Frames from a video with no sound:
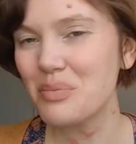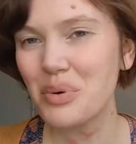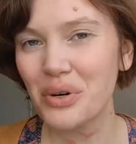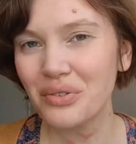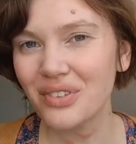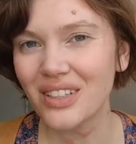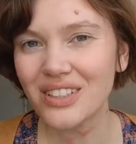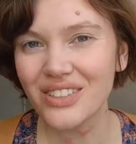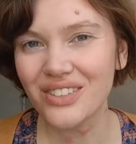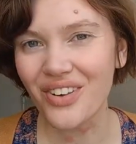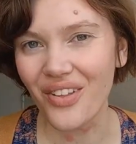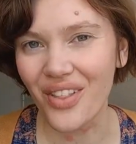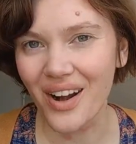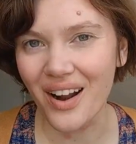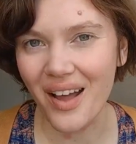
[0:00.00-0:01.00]
my
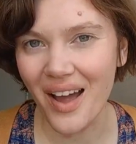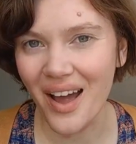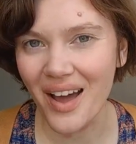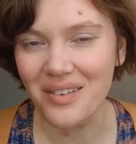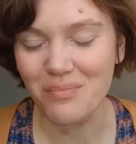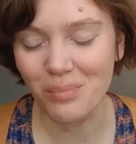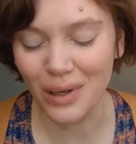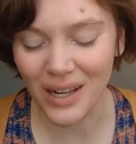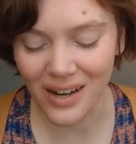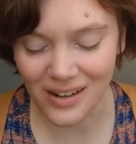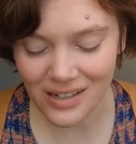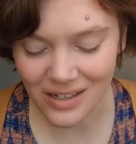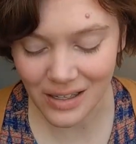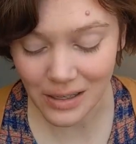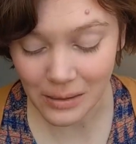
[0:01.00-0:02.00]
professional that I hadn't
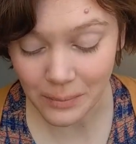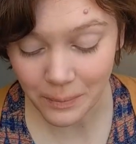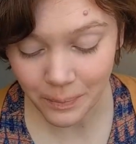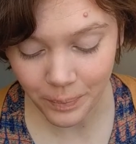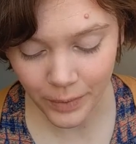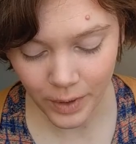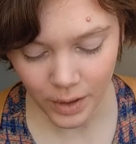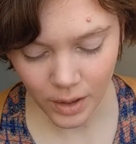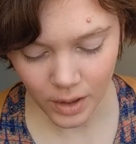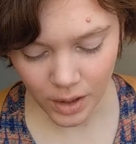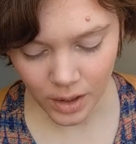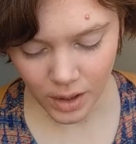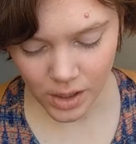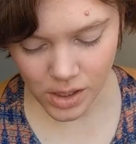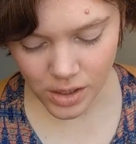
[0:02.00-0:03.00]
blended in.
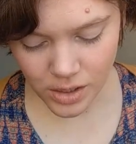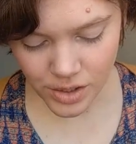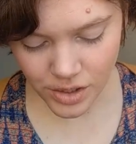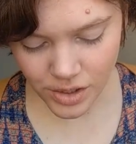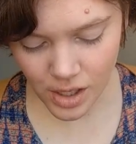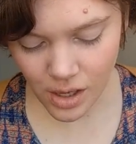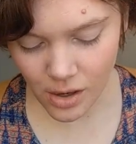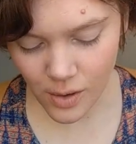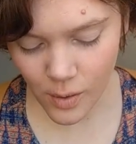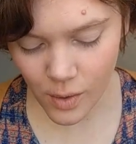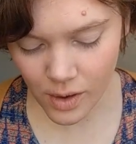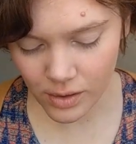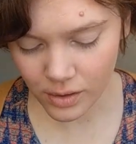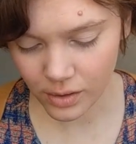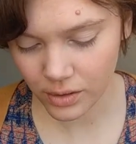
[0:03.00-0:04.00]

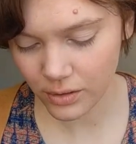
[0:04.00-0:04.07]
So